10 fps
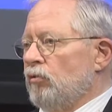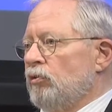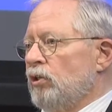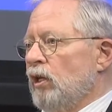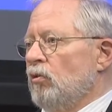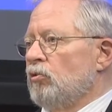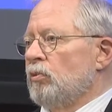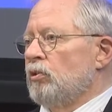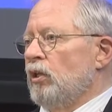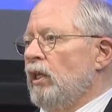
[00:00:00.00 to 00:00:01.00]
service
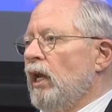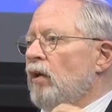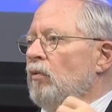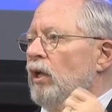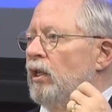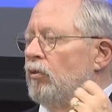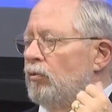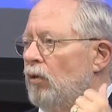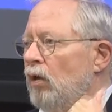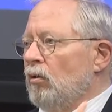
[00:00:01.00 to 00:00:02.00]
announcements on that
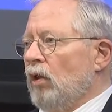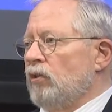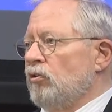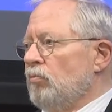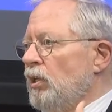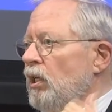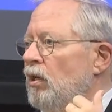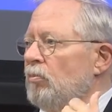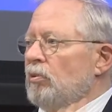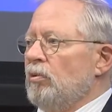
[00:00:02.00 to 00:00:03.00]
throughout lots of
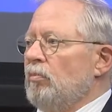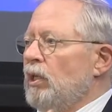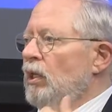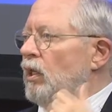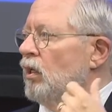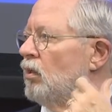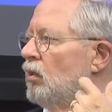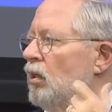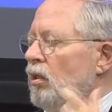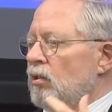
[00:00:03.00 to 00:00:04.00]
media, print media,
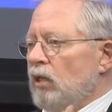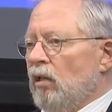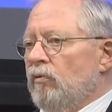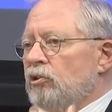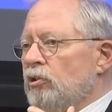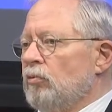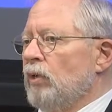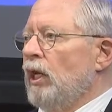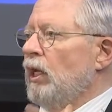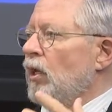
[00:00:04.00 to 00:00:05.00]
television,
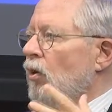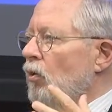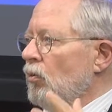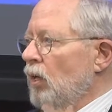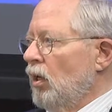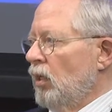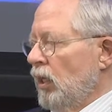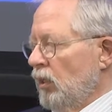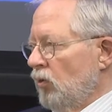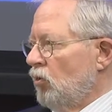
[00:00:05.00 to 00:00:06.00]
radio,
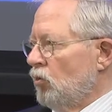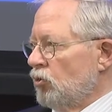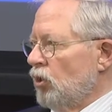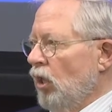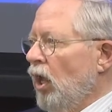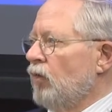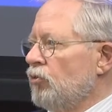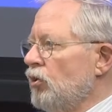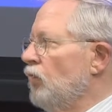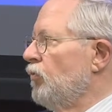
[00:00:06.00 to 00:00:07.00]
and of course a lot
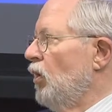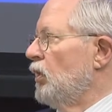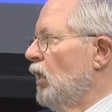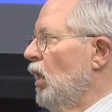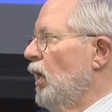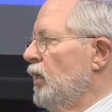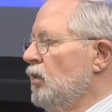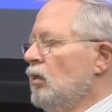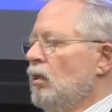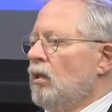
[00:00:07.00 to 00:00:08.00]
of stuff
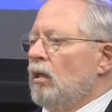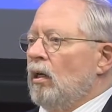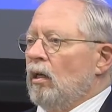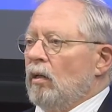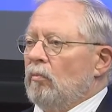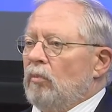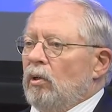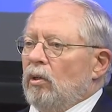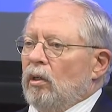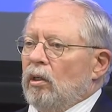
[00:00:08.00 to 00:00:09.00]
online
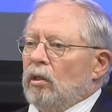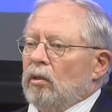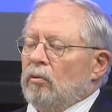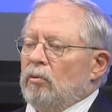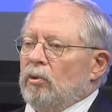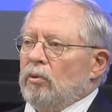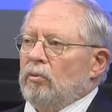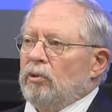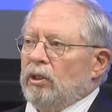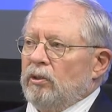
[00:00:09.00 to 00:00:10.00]

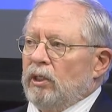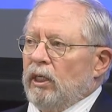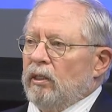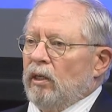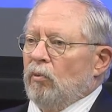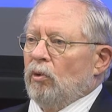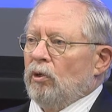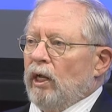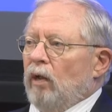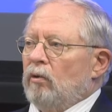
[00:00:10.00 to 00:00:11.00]
to get that
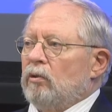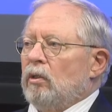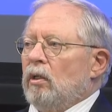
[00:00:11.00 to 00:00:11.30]
word out.